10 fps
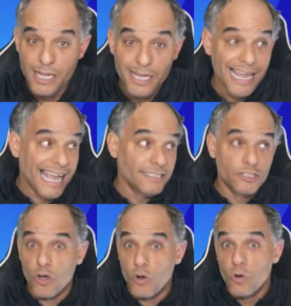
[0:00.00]
And
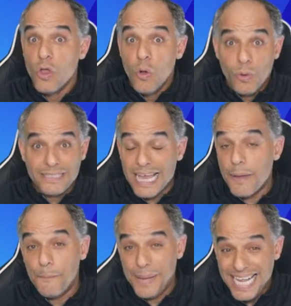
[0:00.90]
so what
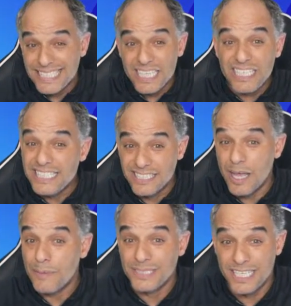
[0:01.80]
that basically
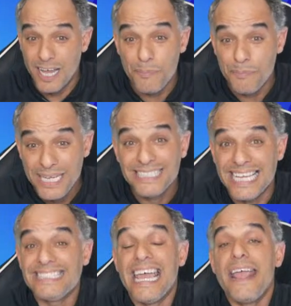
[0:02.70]
sums it up means
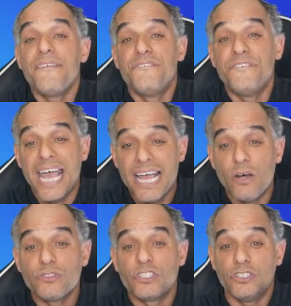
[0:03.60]
that they
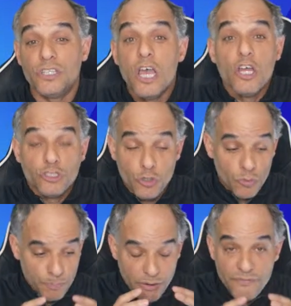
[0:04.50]
failed to
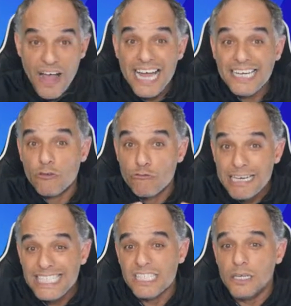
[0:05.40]
provide a
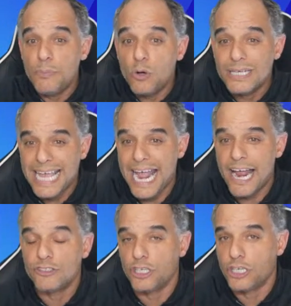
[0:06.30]
reasonable care
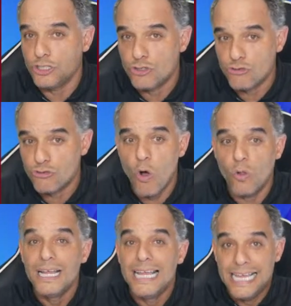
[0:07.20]
to control
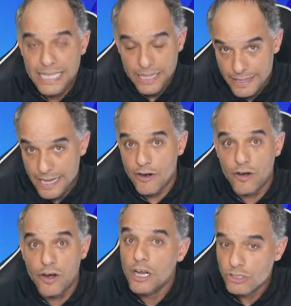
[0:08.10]

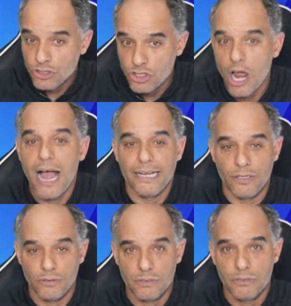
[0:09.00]
their child,